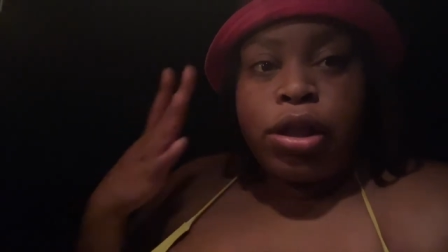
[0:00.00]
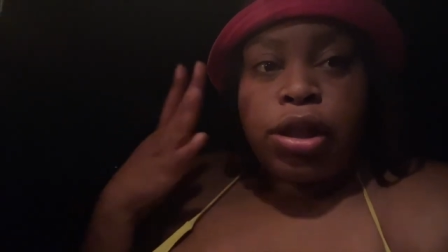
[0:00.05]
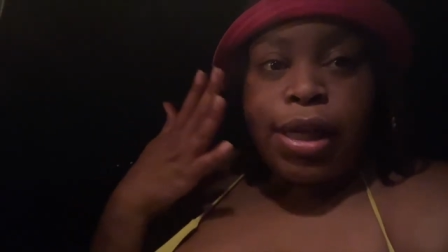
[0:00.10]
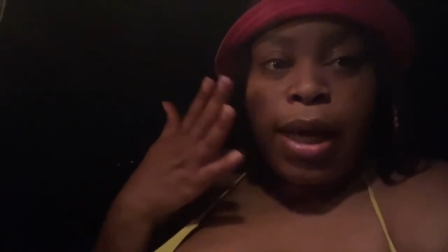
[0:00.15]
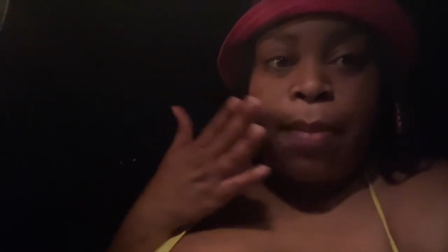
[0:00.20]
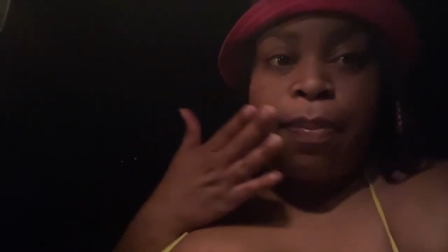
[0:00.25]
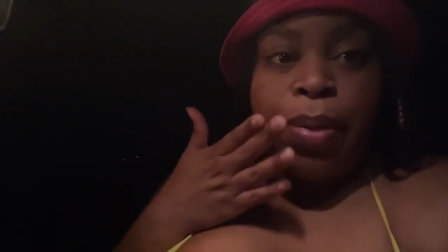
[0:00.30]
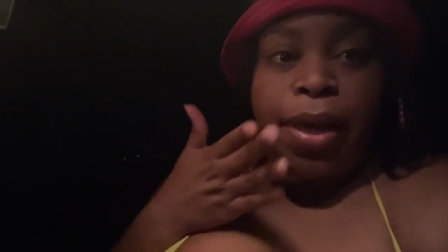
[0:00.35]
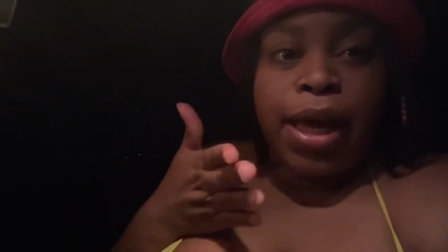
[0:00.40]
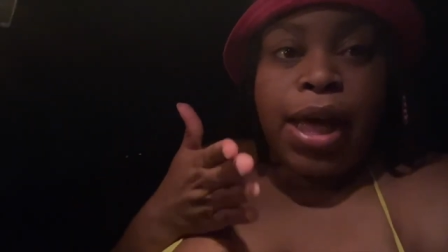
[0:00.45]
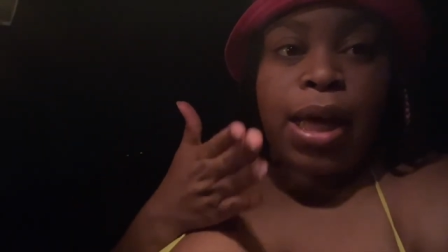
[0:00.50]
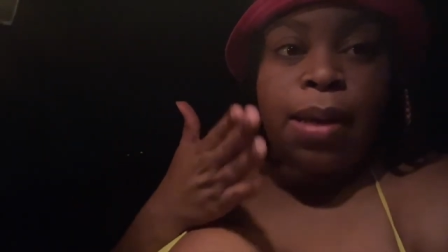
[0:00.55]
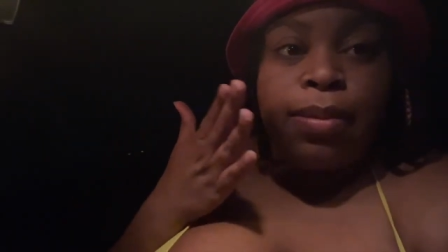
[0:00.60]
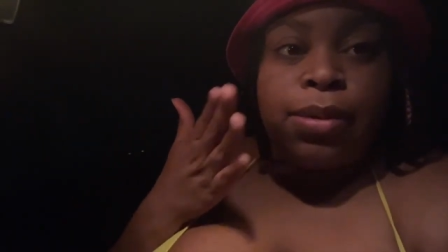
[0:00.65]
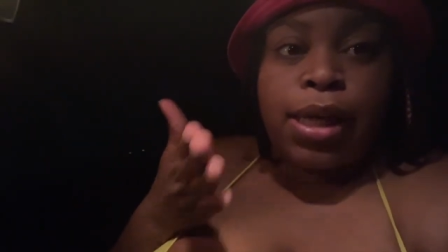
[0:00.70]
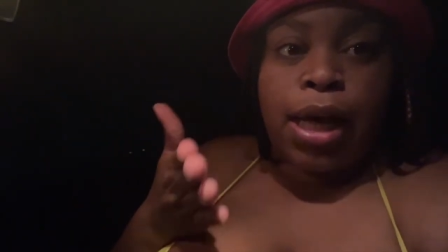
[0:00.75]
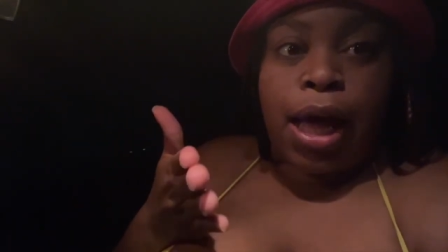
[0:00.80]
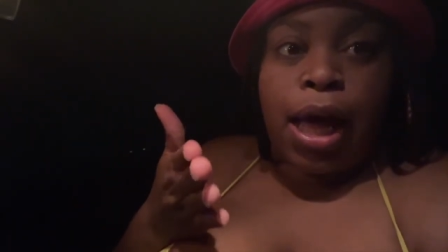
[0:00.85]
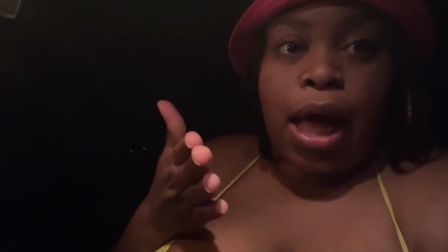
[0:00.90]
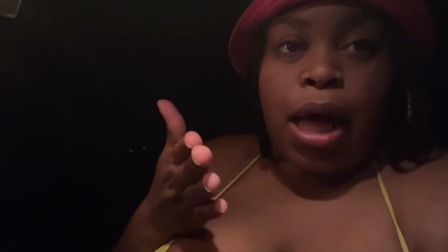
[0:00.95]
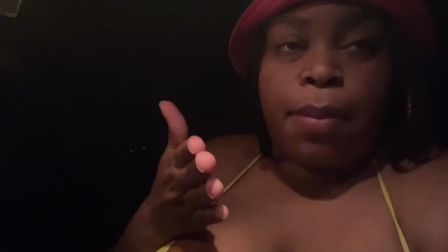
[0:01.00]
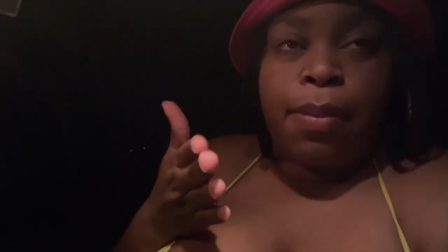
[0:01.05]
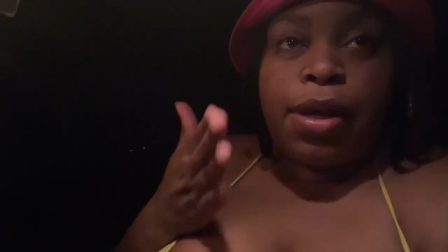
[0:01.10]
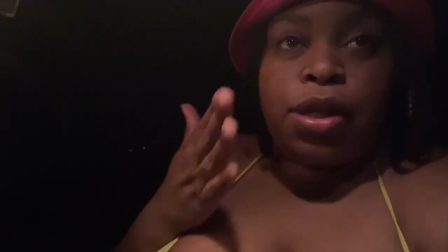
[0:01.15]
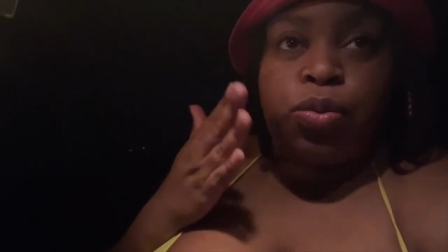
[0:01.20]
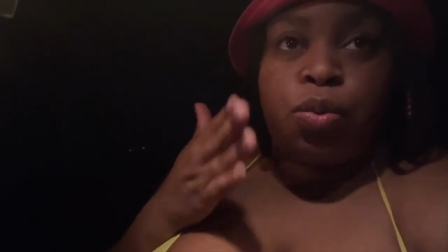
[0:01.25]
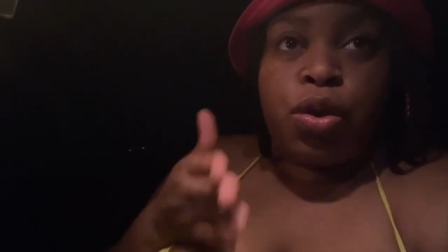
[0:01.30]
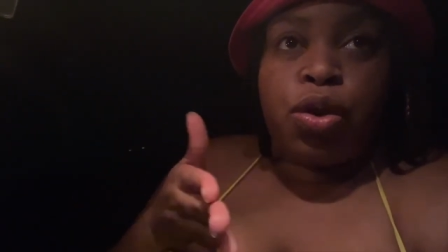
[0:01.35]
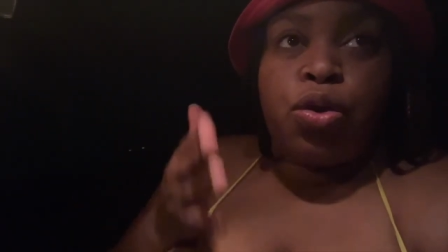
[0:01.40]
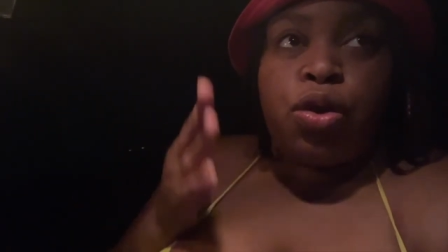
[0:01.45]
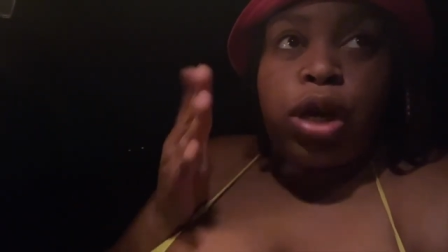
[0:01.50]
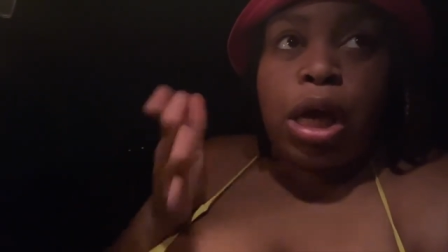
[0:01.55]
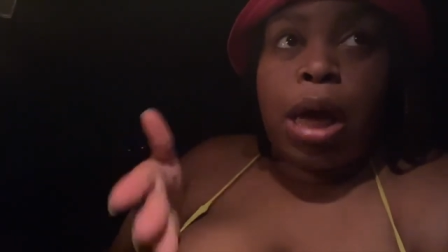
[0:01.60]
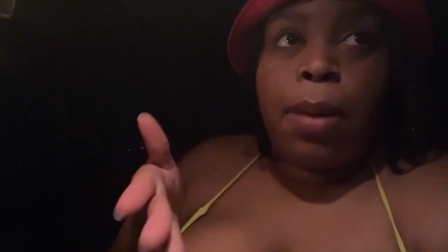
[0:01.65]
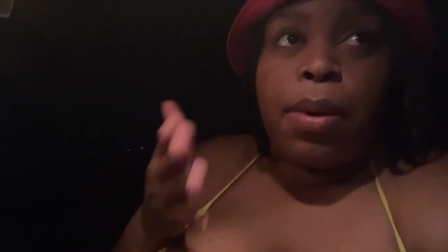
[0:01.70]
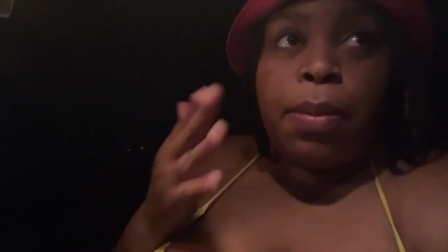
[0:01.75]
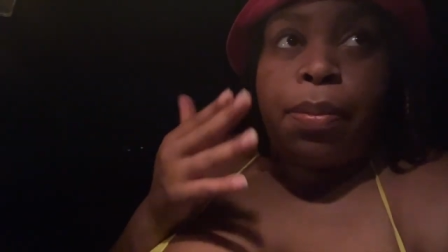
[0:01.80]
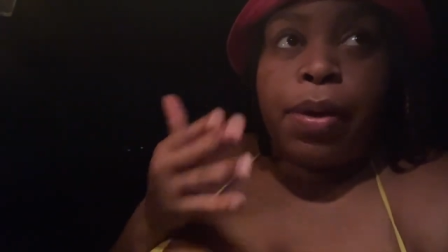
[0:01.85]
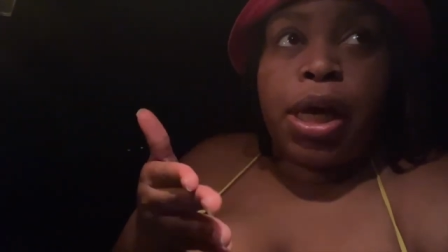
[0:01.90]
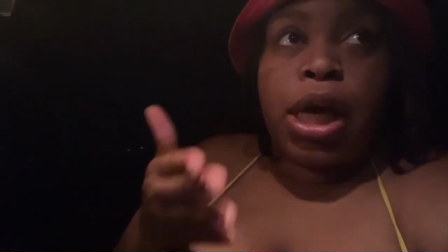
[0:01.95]
is that pickup time is when you come
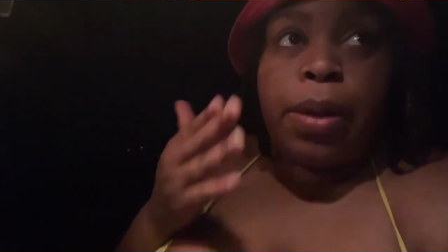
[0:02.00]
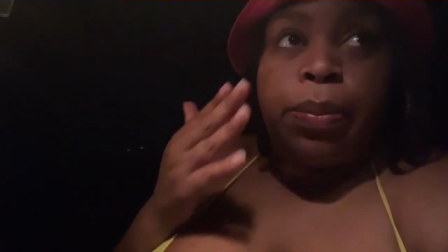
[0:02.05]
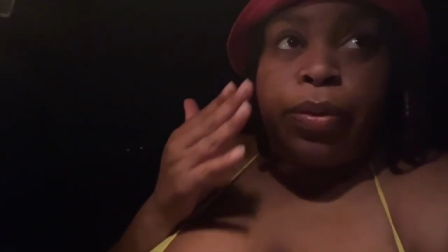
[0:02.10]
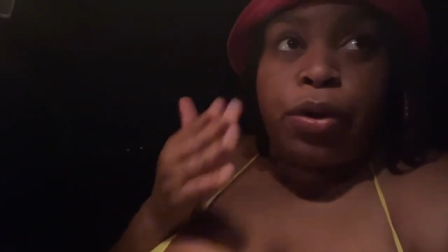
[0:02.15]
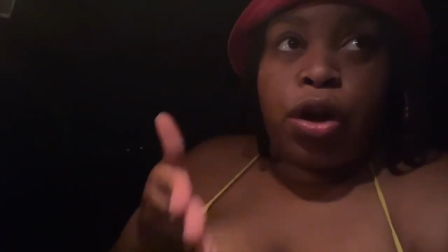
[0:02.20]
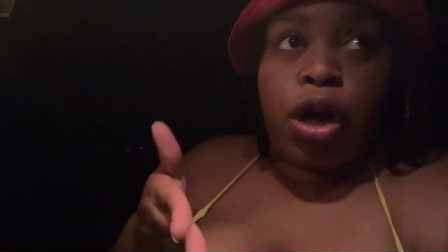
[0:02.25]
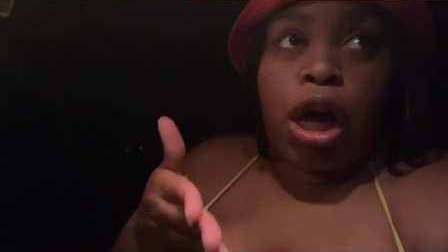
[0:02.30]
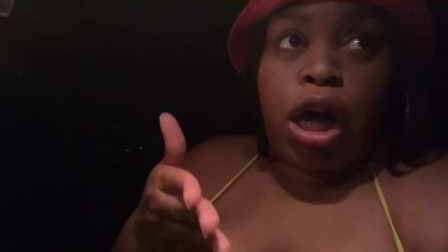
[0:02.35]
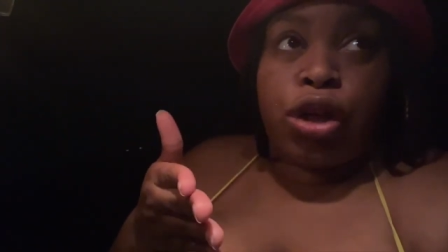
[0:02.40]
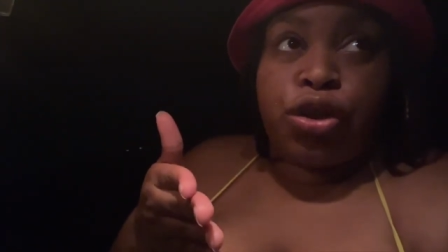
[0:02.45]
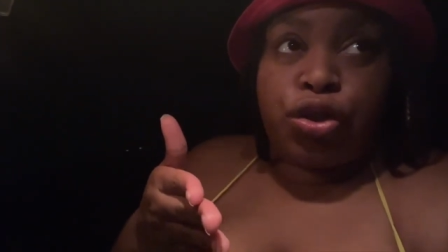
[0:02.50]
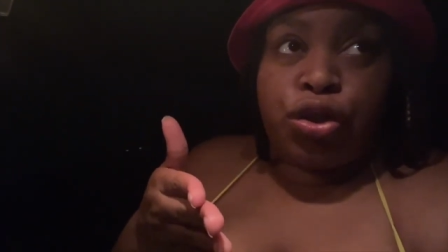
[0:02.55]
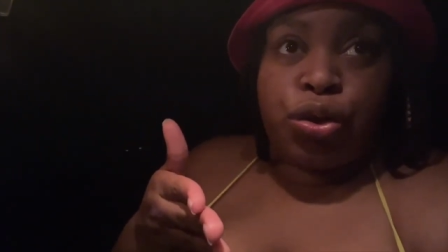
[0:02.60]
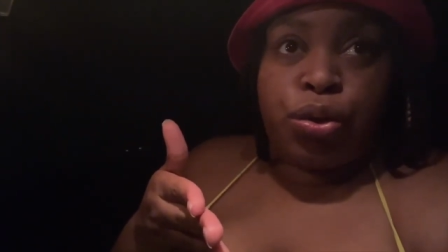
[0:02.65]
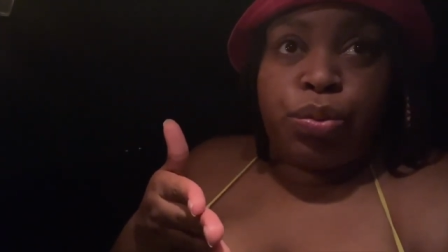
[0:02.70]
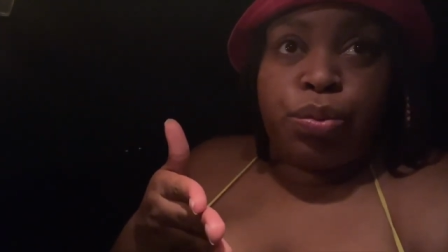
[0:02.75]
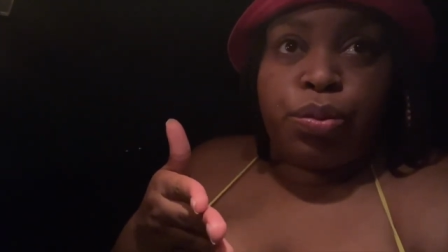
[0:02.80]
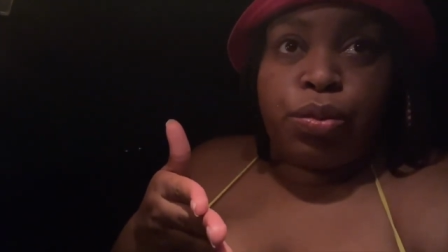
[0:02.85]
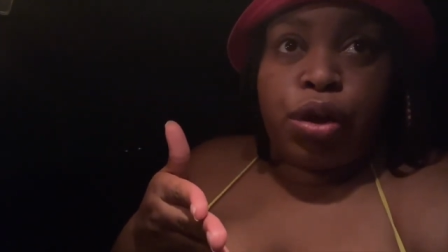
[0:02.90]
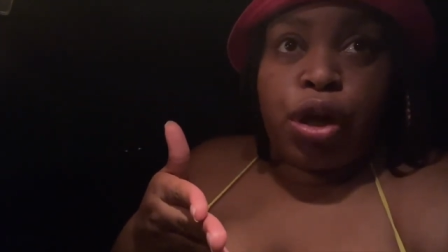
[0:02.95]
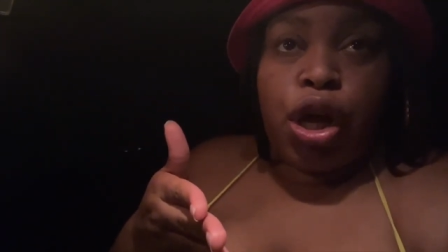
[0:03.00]
and pick up your costume.